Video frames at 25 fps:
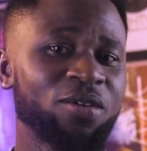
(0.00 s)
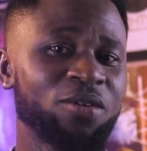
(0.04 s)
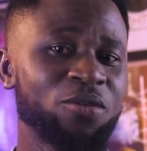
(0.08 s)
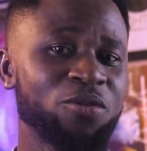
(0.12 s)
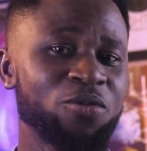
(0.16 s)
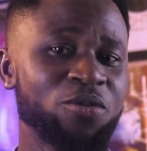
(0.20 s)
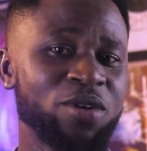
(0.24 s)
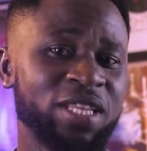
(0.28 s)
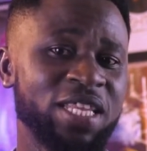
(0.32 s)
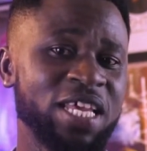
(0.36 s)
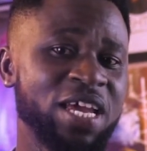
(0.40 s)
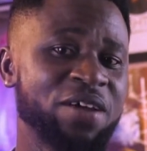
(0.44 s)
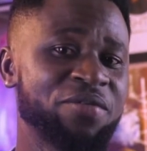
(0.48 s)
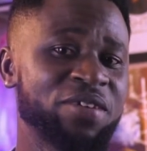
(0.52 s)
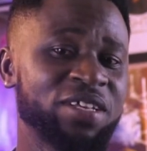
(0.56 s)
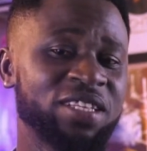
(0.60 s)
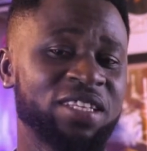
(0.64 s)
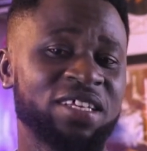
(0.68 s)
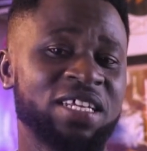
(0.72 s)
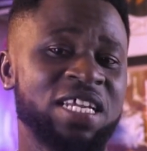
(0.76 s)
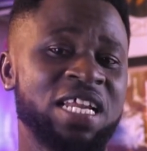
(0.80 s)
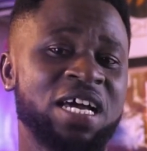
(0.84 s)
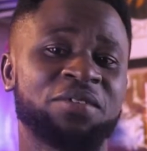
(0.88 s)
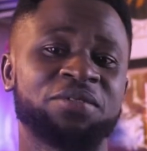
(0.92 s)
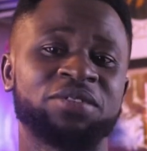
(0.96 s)
with
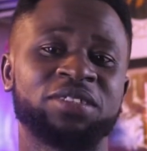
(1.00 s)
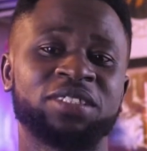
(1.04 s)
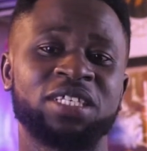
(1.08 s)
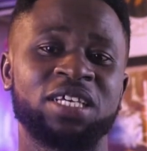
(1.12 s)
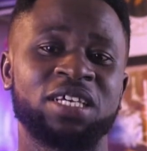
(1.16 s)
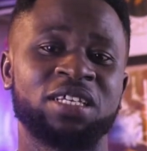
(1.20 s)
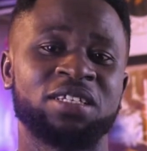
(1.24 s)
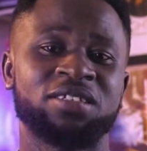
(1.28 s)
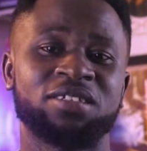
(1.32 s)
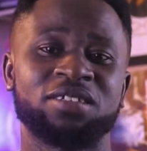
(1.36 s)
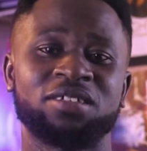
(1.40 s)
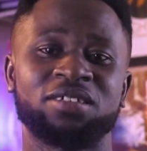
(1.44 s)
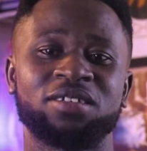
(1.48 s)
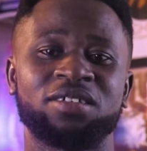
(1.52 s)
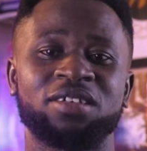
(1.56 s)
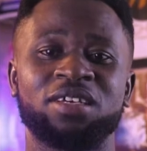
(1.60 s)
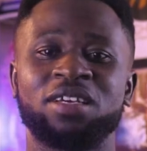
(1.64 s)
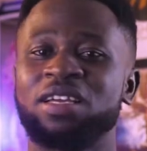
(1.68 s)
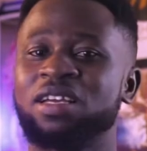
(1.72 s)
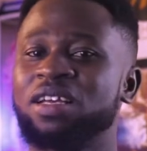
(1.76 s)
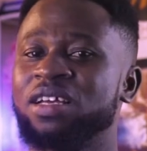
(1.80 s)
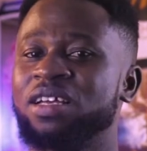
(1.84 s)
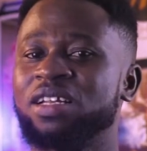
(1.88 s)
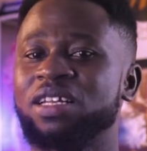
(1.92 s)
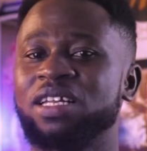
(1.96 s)
everything I've said,
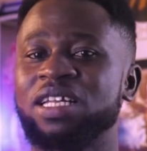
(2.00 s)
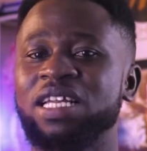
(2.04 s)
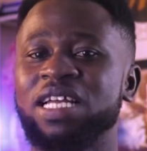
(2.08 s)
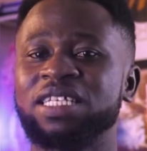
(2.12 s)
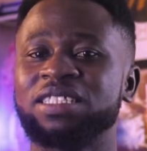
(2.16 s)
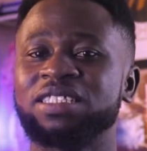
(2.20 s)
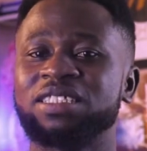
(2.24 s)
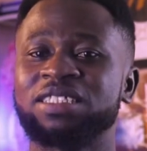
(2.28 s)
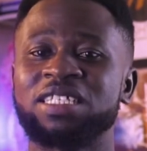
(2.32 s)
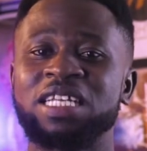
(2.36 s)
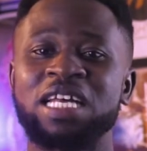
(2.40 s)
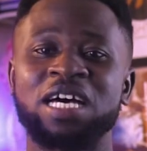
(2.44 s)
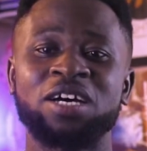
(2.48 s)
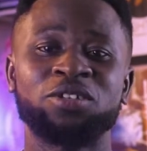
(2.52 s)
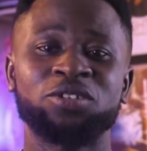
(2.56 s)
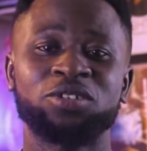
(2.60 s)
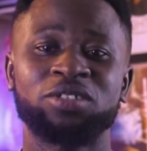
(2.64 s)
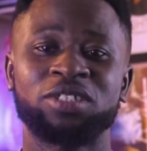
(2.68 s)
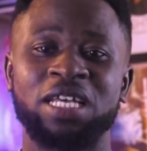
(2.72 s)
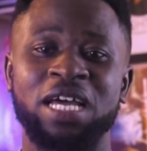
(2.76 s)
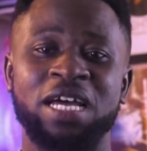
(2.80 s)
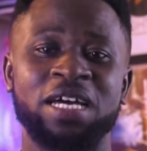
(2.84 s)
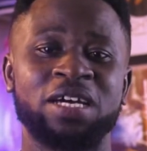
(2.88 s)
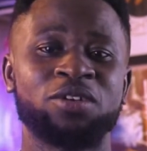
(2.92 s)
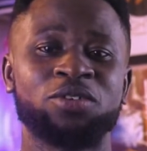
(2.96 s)
let's now
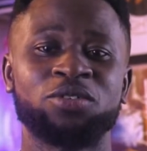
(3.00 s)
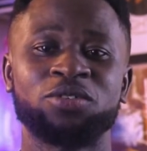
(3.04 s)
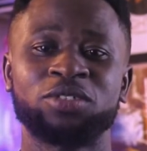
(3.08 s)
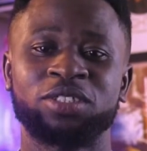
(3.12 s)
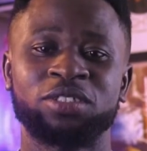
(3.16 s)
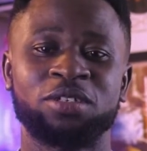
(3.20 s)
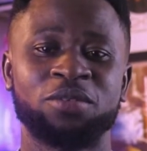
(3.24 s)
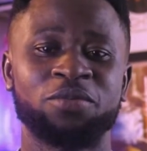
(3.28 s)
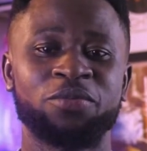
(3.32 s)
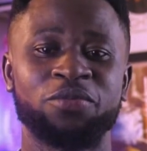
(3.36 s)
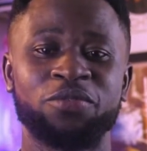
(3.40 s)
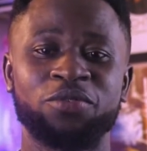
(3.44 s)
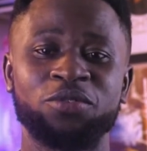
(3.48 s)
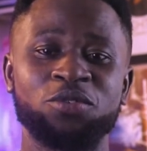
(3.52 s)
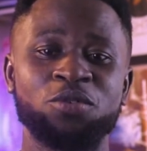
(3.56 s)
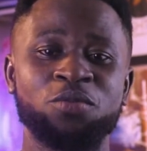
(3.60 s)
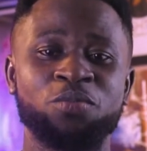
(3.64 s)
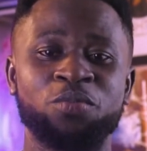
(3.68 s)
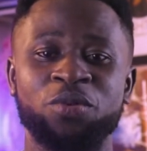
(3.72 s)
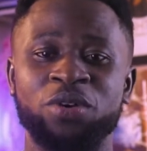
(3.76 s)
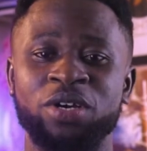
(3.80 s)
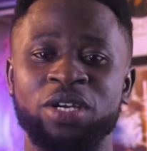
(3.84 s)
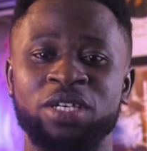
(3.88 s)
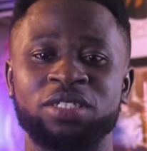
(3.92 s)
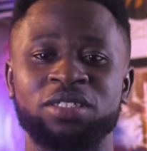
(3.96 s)
tackle some few
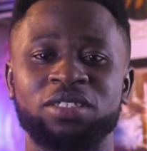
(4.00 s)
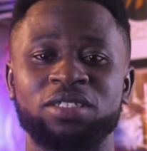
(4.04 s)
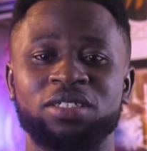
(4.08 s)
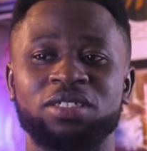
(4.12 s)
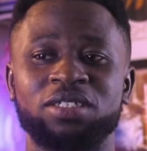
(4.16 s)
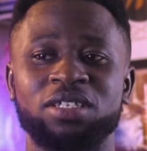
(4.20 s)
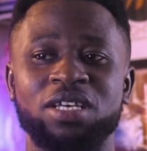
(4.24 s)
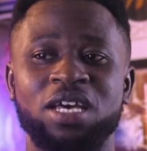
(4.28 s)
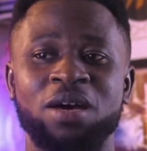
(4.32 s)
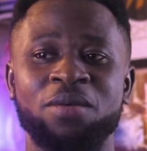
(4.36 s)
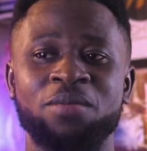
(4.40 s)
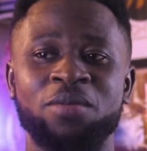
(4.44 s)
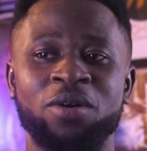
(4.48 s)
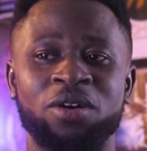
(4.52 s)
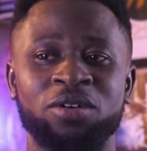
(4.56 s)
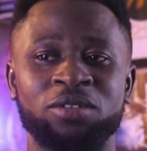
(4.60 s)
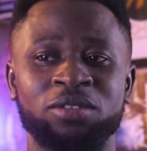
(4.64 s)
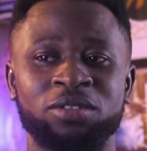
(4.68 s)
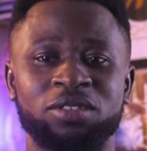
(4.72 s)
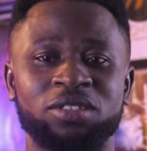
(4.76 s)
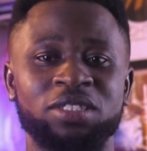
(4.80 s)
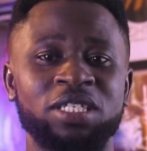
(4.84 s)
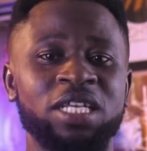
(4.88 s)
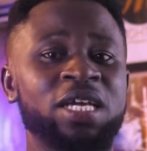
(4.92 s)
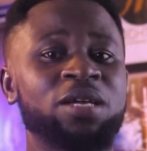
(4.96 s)
points about
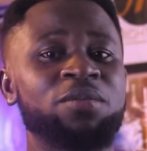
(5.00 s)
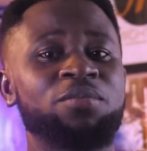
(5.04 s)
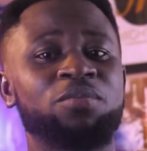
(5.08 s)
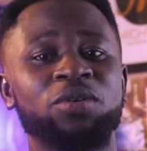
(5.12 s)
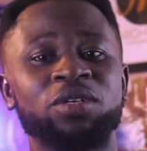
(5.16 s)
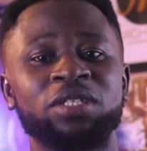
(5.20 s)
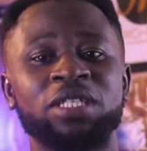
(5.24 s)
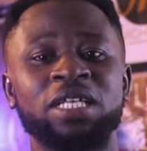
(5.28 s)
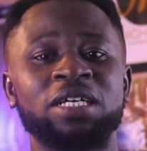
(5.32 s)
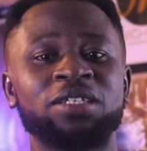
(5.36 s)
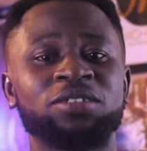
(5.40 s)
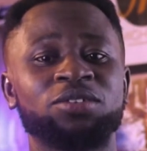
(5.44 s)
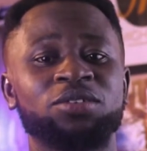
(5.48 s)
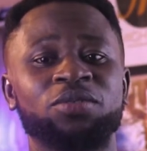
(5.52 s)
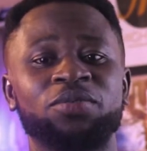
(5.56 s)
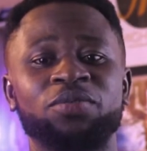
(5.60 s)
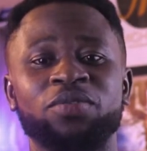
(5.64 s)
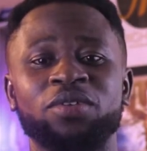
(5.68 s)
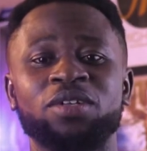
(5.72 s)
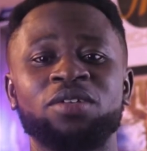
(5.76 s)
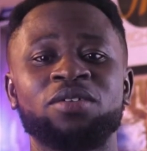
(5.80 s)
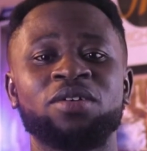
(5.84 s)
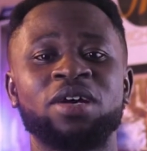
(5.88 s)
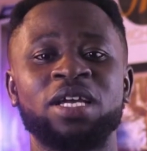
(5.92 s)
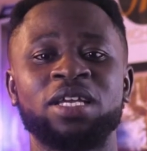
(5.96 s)
the importance of
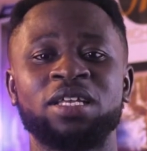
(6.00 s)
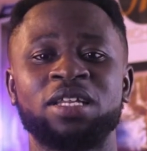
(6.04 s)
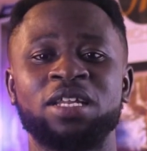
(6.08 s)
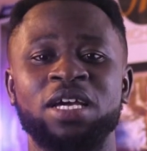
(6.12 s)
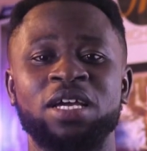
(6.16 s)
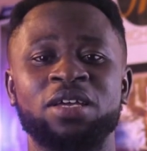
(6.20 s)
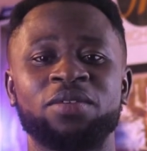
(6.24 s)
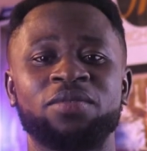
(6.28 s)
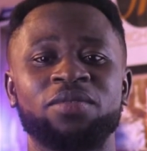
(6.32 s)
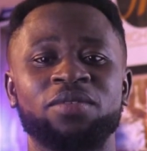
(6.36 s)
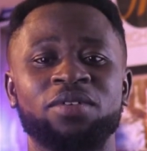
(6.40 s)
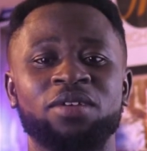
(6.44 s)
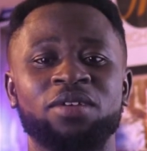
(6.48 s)
failure in life.